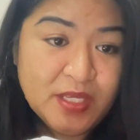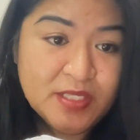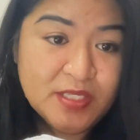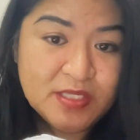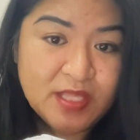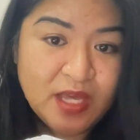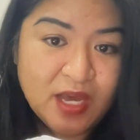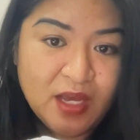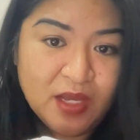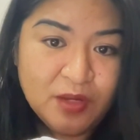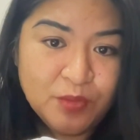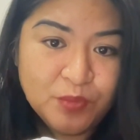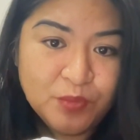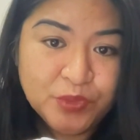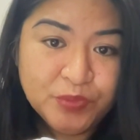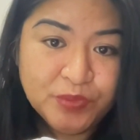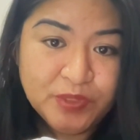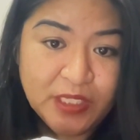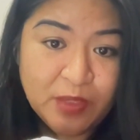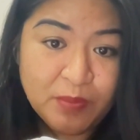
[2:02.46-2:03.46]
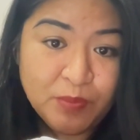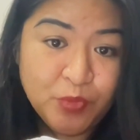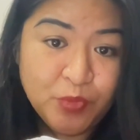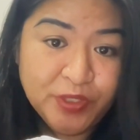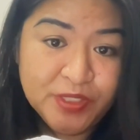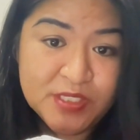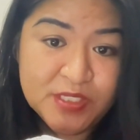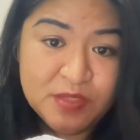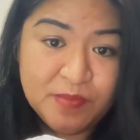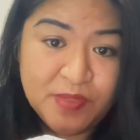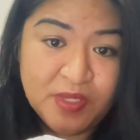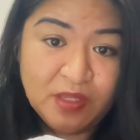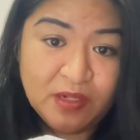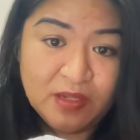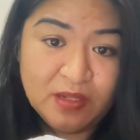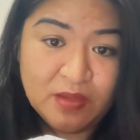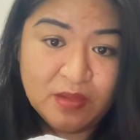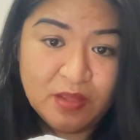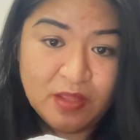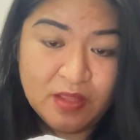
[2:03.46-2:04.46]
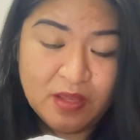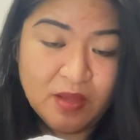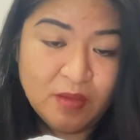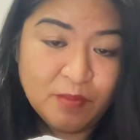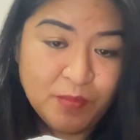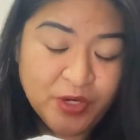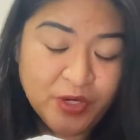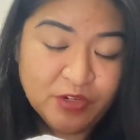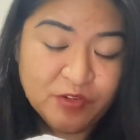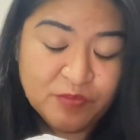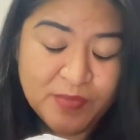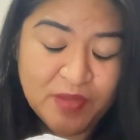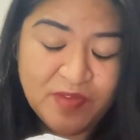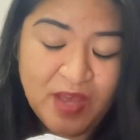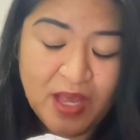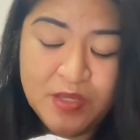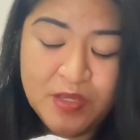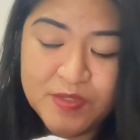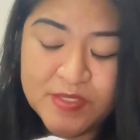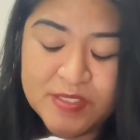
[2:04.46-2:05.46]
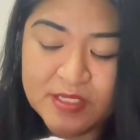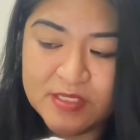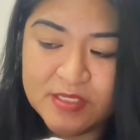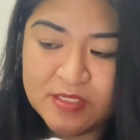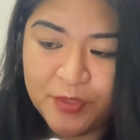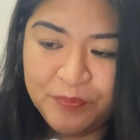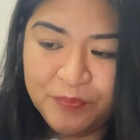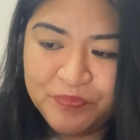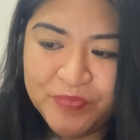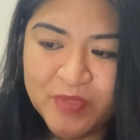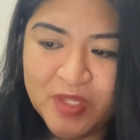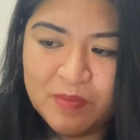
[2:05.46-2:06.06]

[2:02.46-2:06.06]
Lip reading: that were really important to me and part of my value system.